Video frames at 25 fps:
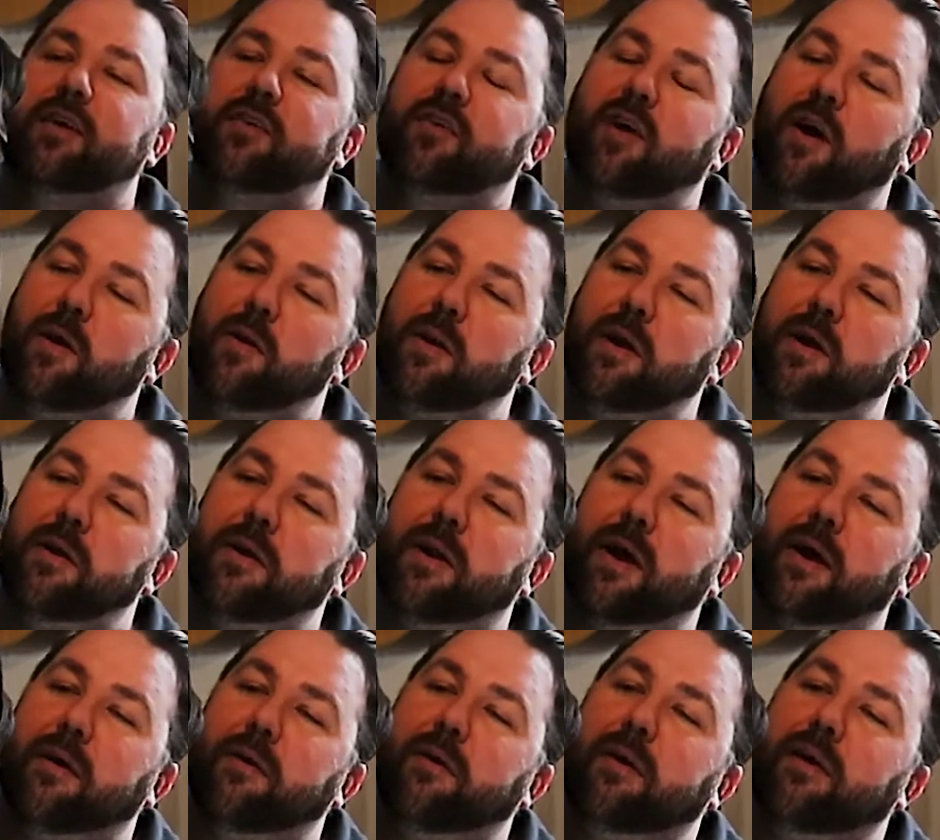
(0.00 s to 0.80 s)
So
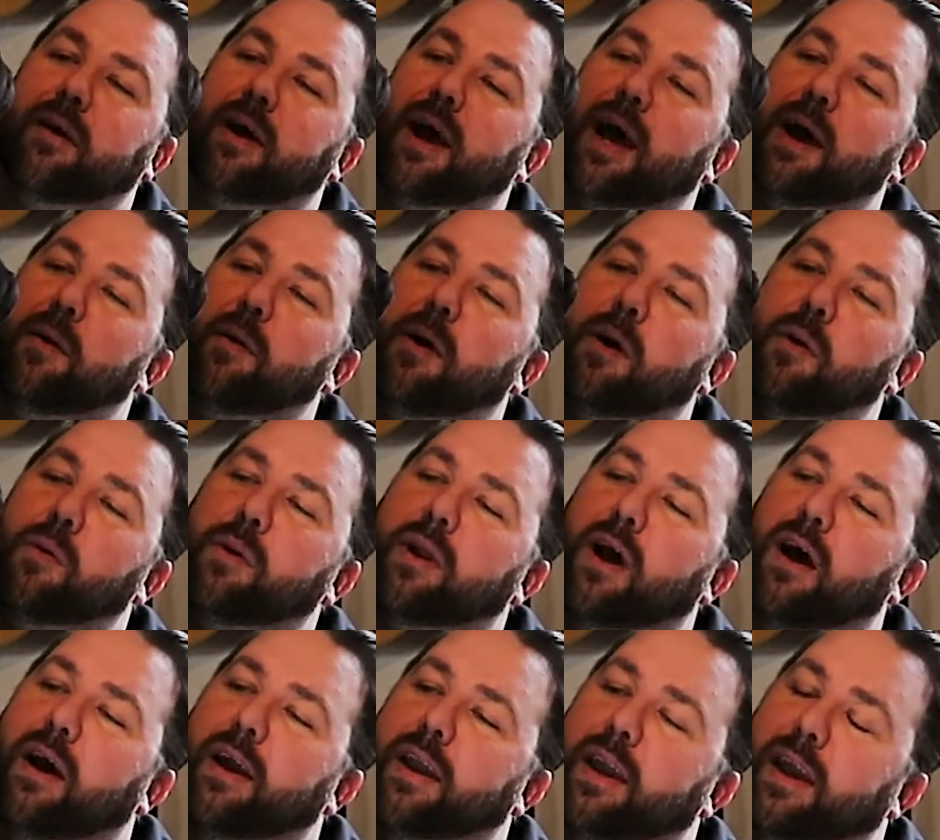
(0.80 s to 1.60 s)
Ludo, how
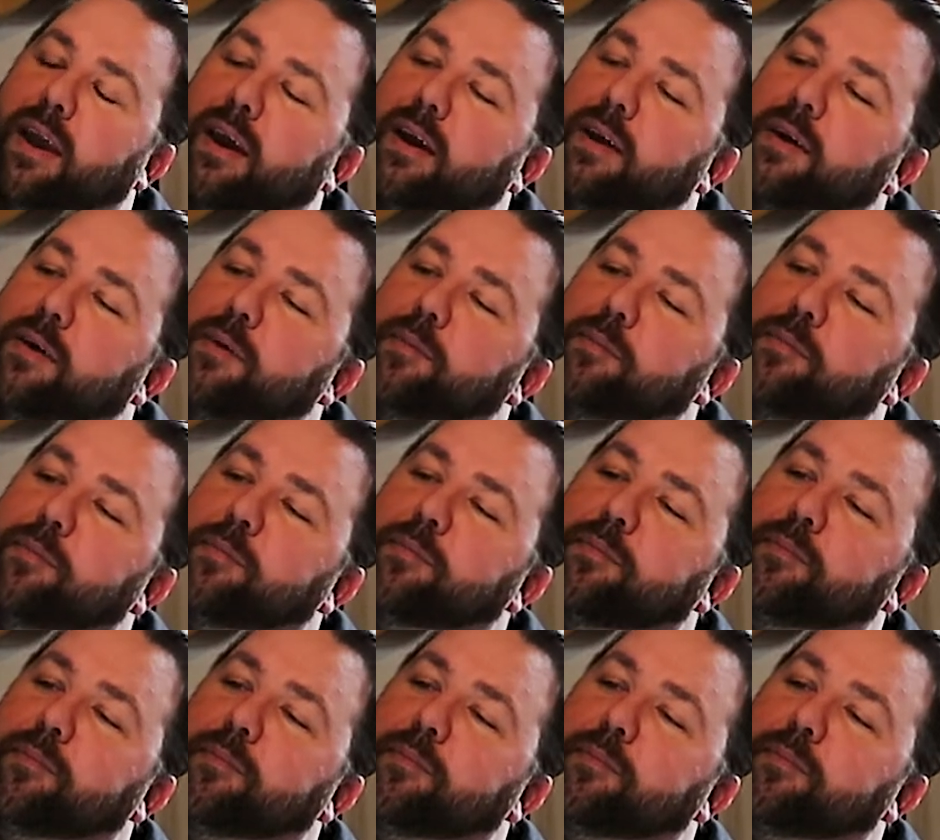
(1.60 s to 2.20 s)
old are you?